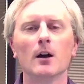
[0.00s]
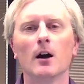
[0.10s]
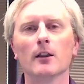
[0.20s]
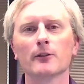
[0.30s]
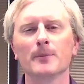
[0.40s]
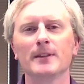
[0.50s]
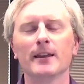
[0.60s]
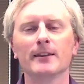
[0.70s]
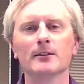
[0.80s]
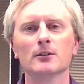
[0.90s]
I'll also be
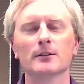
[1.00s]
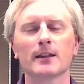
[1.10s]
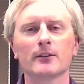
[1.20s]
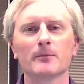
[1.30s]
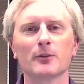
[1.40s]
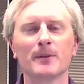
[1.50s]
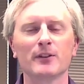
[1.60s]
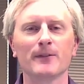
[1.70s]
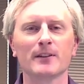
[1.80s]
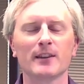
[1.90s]
taking a look at some
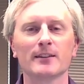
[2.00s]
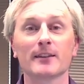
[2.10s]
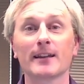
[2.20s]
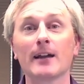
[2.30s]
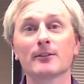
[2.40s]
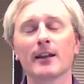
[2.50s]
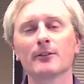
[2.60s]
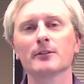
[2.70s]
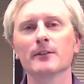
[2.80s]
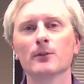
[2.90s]
specific things like how to
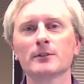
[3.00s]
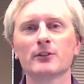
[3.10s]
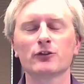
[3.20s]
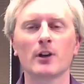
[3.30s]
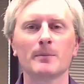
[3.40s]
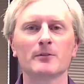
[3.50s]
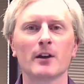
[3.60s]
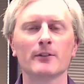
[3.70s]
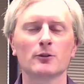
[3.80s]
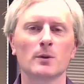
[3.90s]
calculate voltage drop in
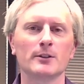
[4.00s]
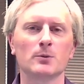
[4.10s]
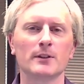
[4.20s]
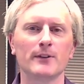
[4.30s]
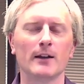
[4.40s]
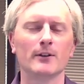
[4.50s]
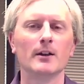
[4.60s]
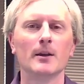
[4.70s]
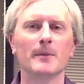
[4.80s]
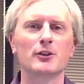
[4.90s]
Revit 2025.
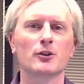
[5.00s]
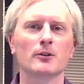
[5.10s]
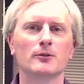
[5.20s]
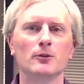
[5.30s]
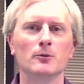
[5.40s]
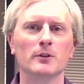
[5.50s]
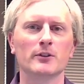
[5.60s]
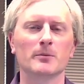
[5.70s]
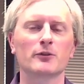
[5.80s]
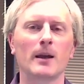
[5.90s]
Make sure to
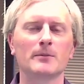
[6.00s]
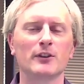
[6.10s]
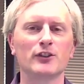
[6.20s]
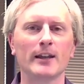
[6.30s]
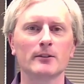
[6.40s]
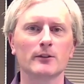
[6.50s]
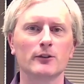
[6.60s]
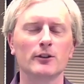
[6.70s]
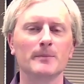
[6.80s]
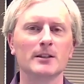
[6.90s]
subscribe to the channel so
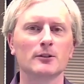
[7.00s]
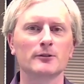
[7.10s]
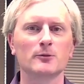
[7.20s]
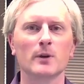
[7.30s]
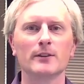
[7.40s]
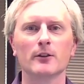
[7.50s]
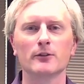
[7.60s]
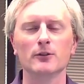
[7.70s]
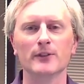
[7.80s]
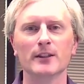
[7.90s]
you can be alerted when those
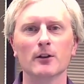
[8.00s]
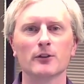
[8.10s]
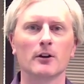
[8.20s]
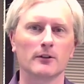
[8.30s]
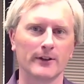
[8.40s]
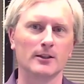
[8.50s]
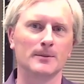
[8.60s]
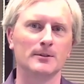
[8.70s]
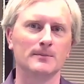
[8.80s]
new videos are available.